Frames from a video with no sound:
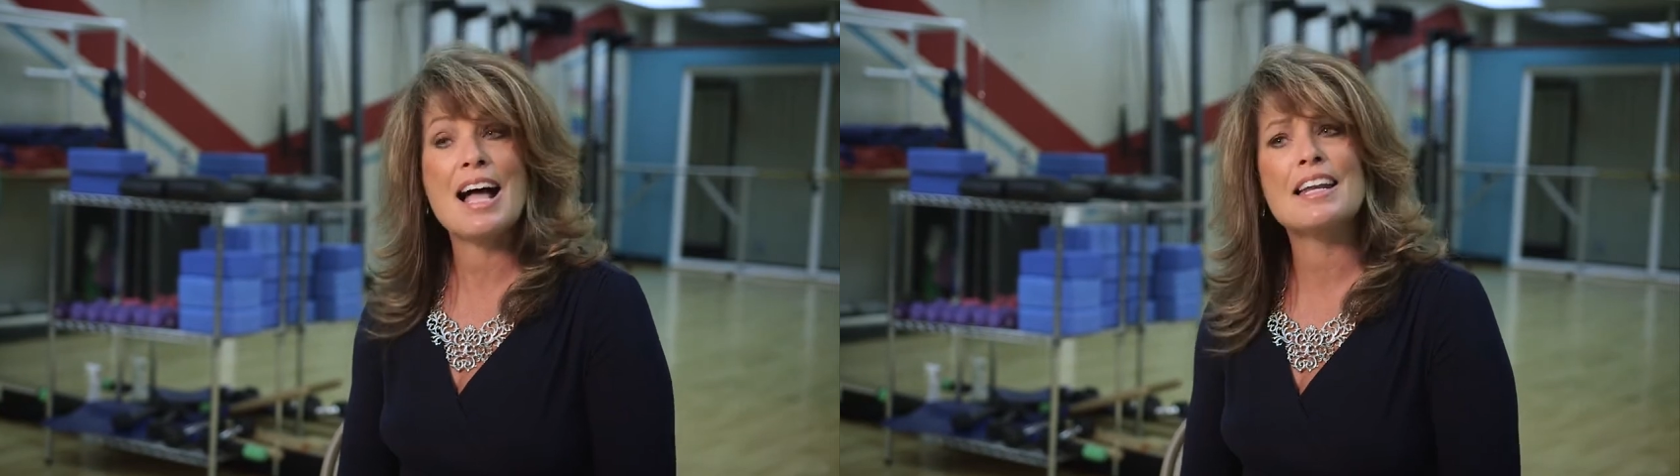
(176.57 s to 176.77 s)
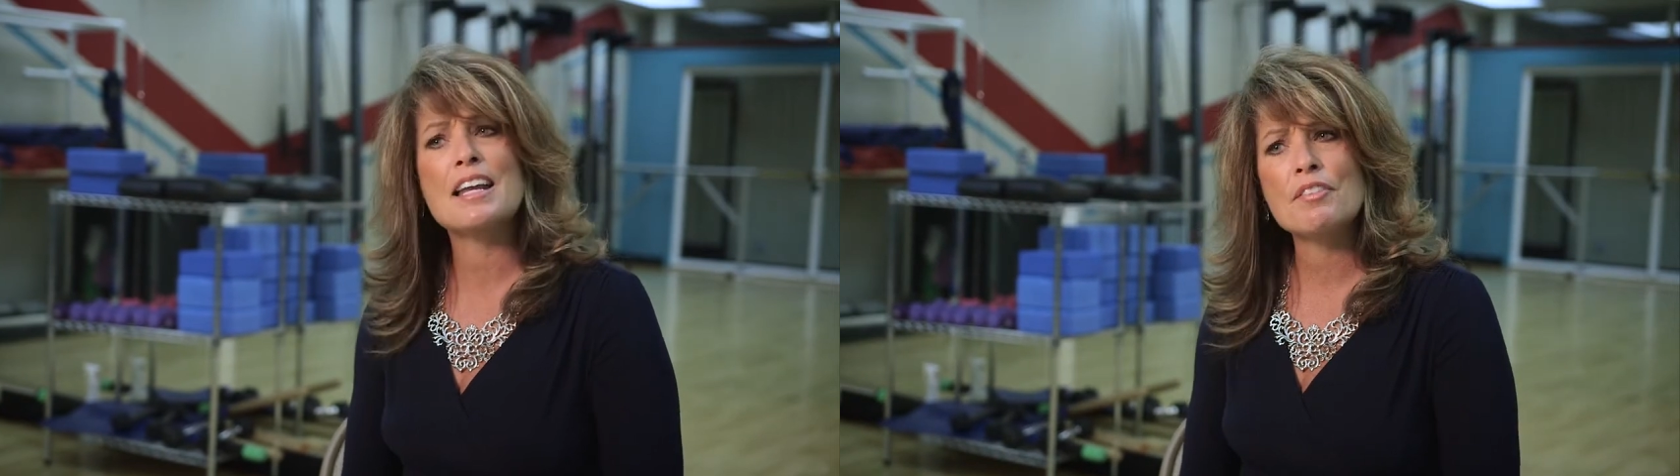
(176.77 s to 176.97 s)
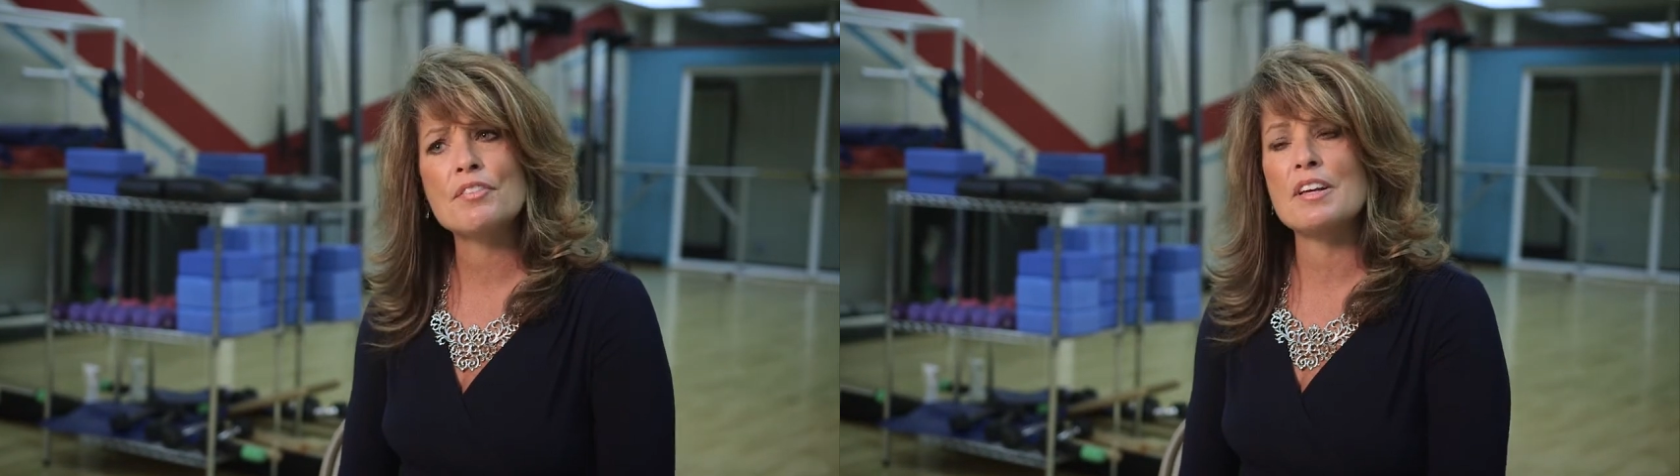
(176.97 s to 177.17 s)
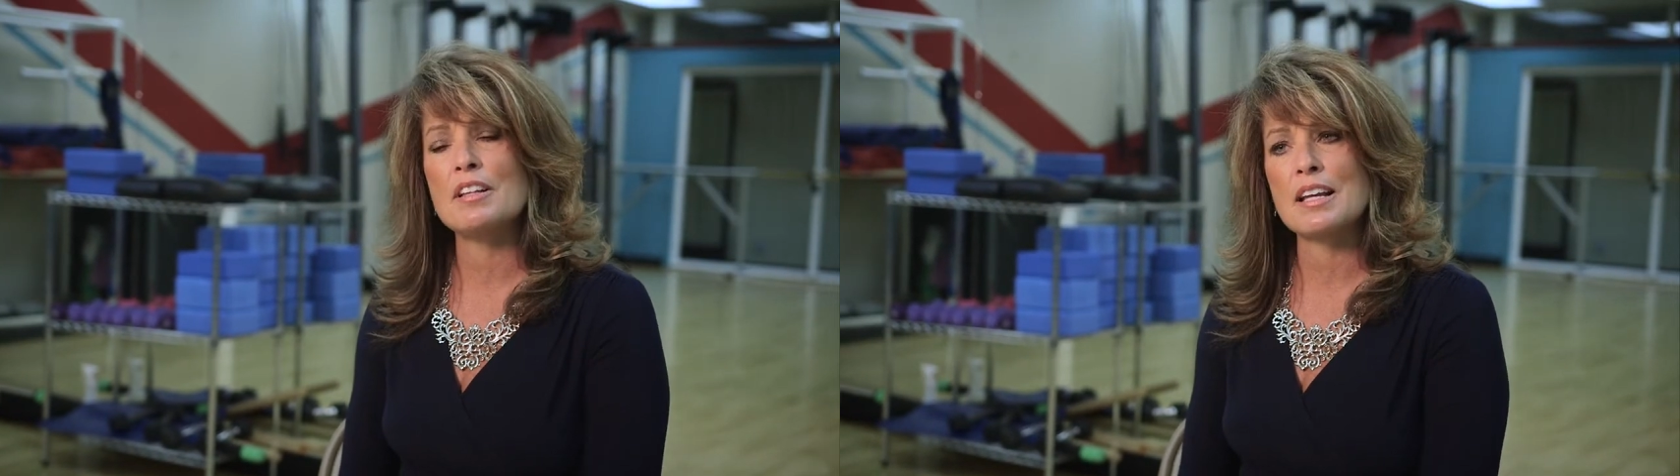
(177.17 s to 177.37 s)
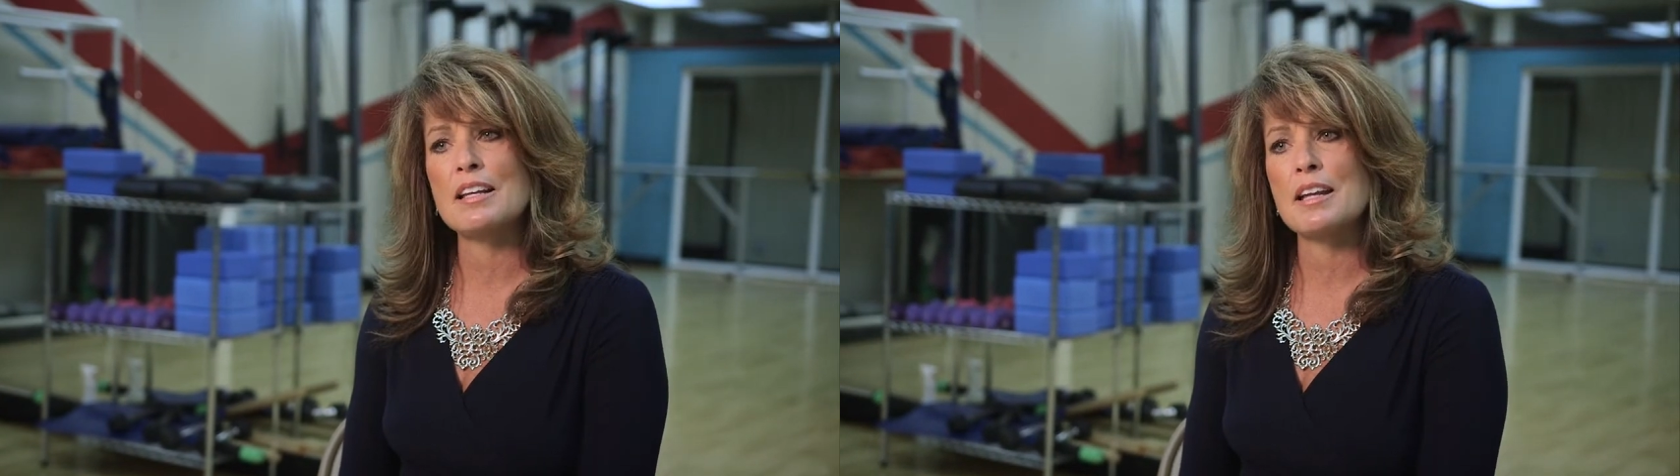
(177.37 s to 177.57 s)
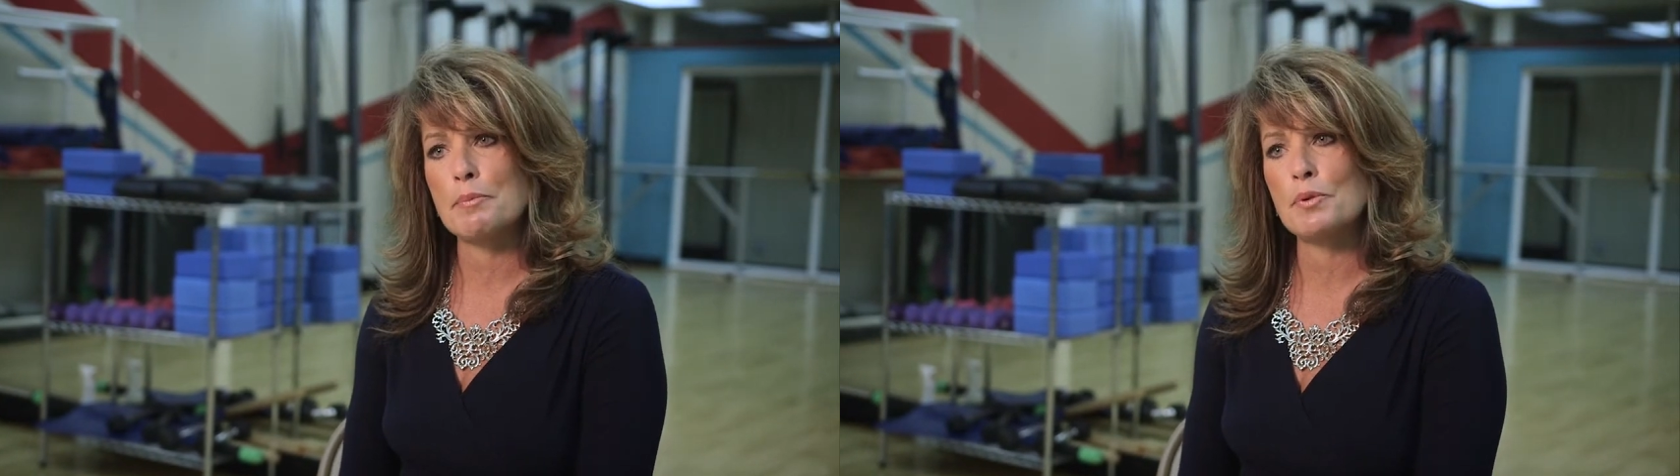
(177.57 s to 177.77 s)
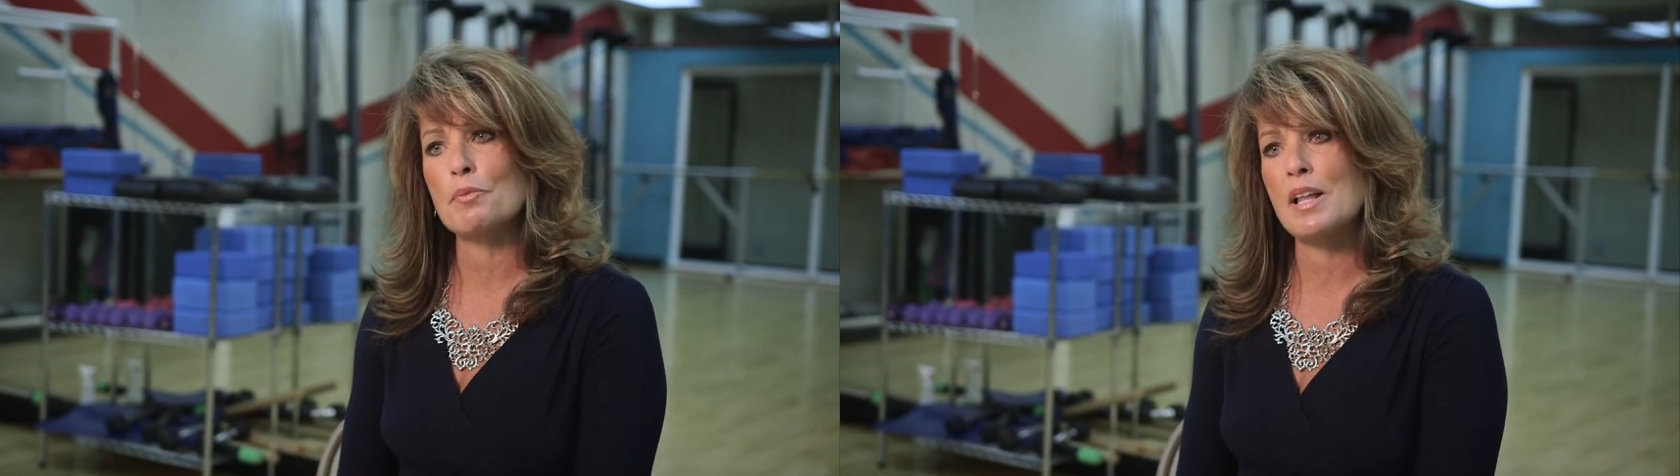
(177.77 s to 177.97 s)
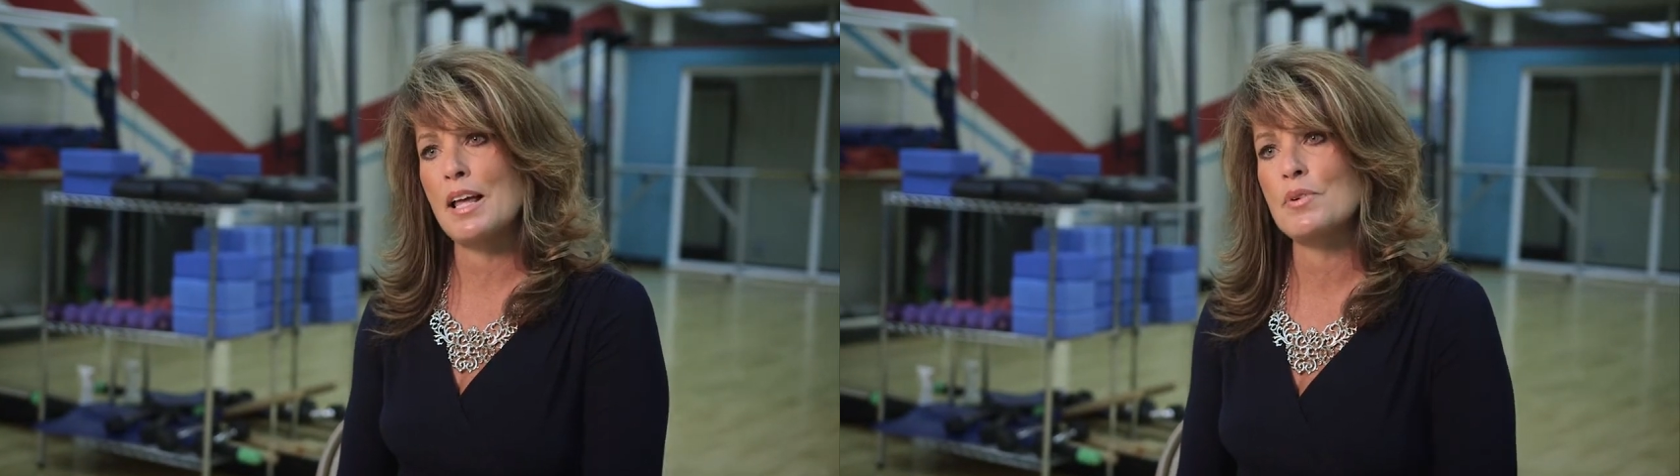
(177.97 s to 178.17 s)
I never felt like a number
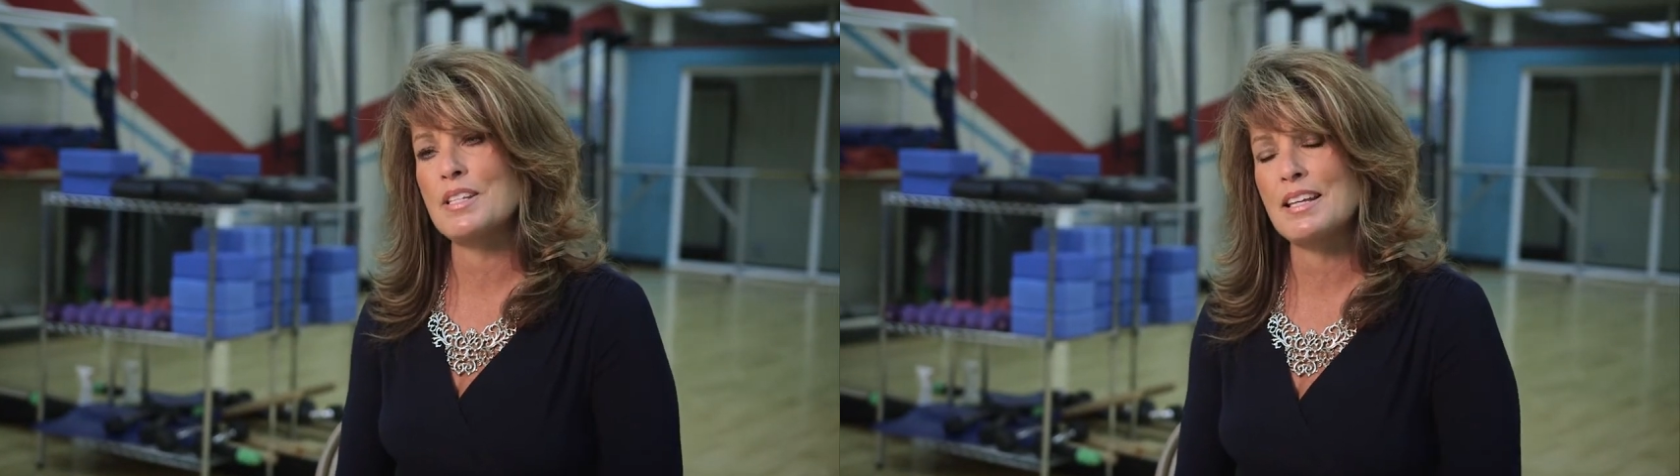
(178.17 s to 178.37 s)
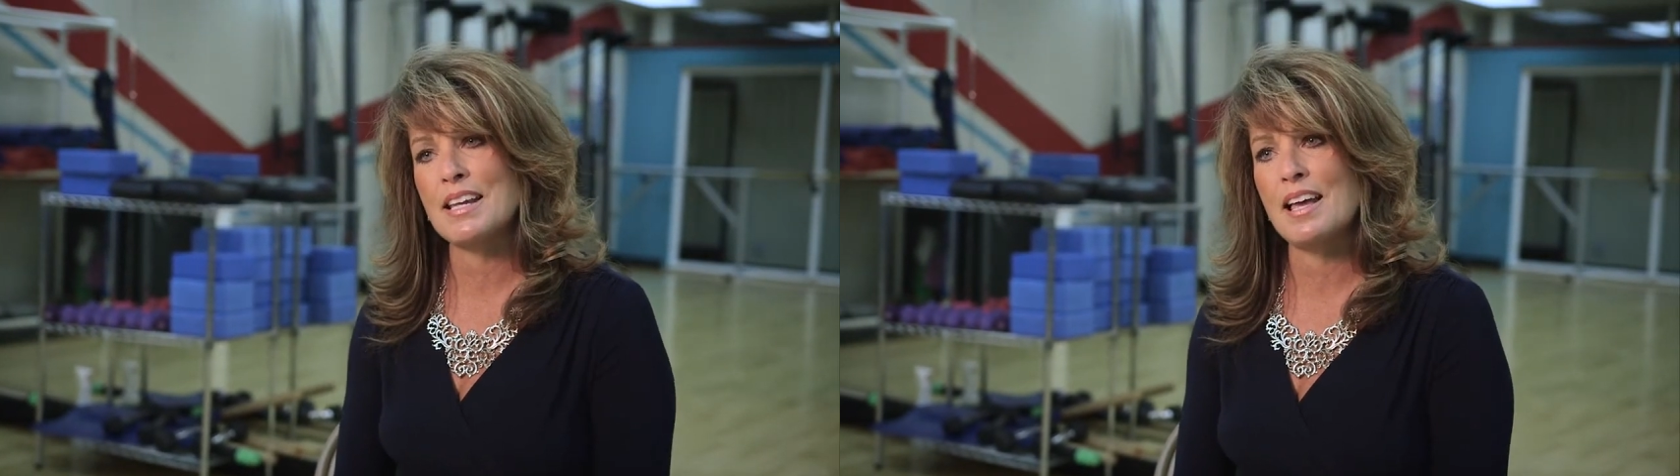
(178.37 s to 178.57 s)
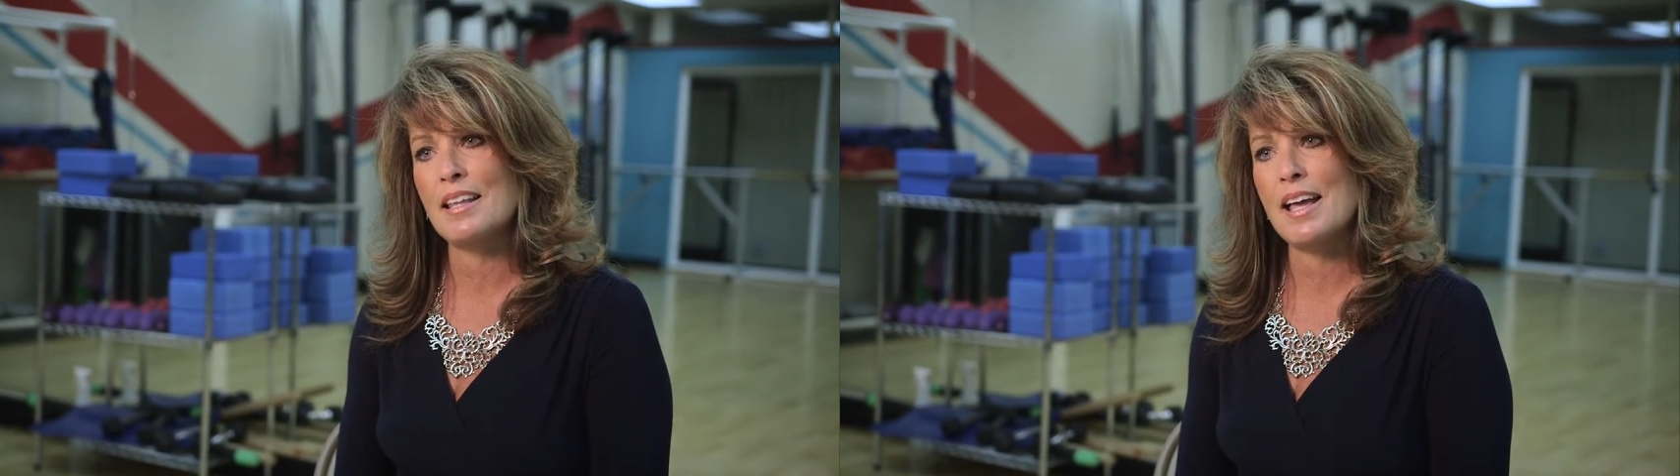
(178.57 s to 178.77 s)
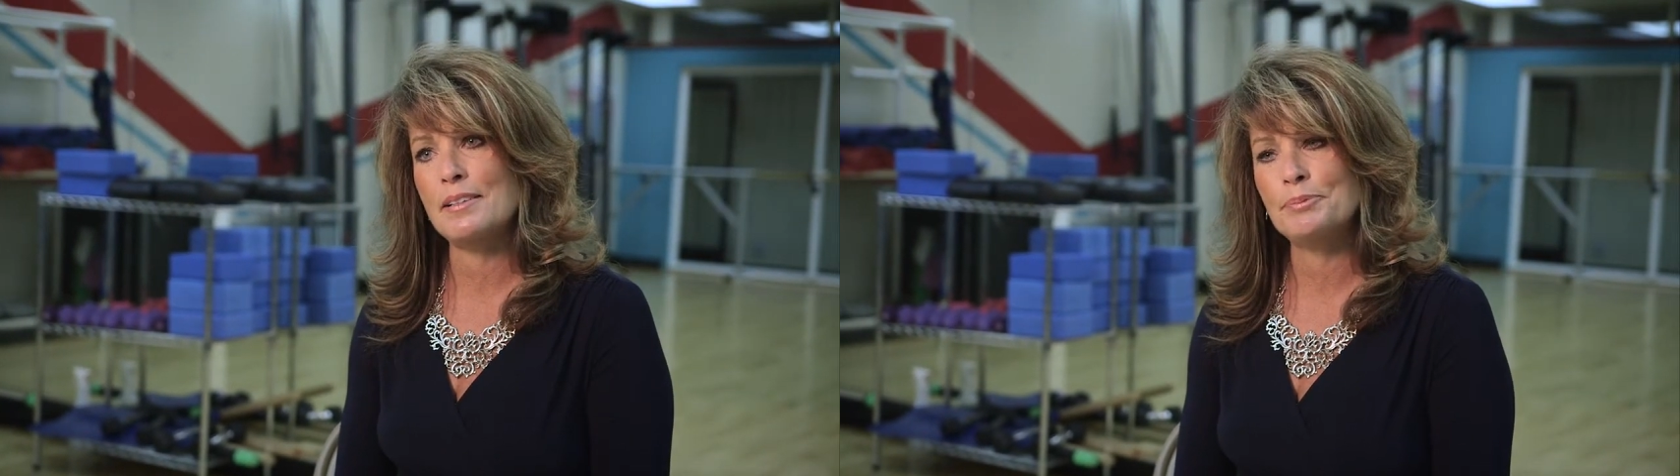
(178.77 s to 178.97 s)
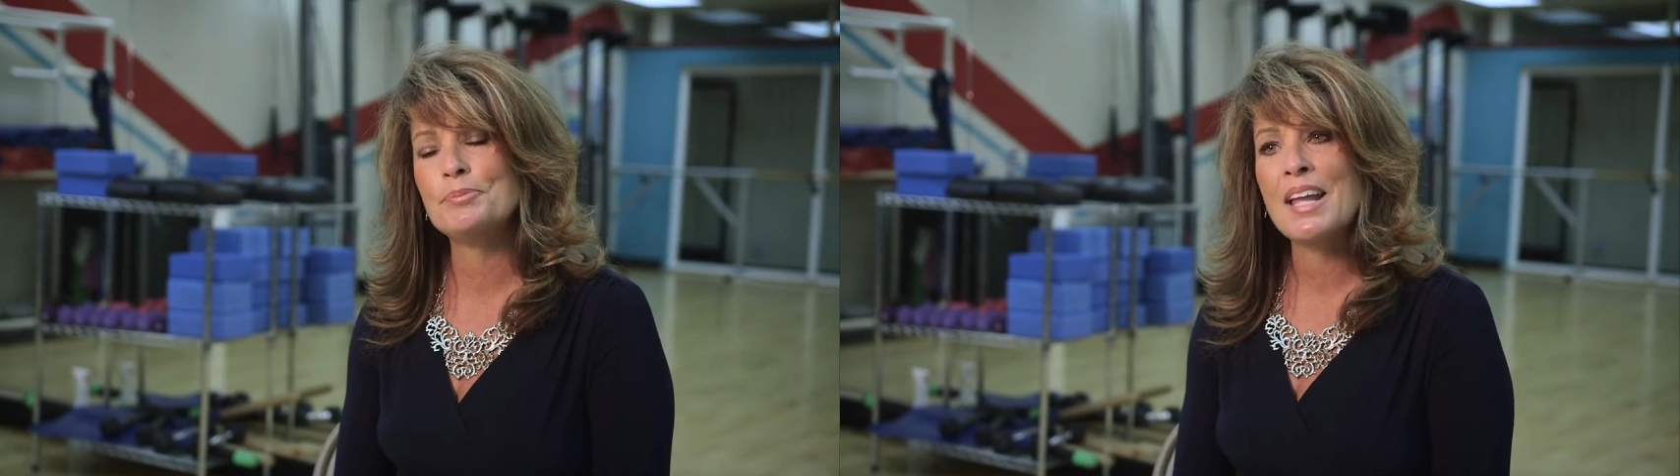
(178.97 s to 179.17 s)
while I was at Skyline.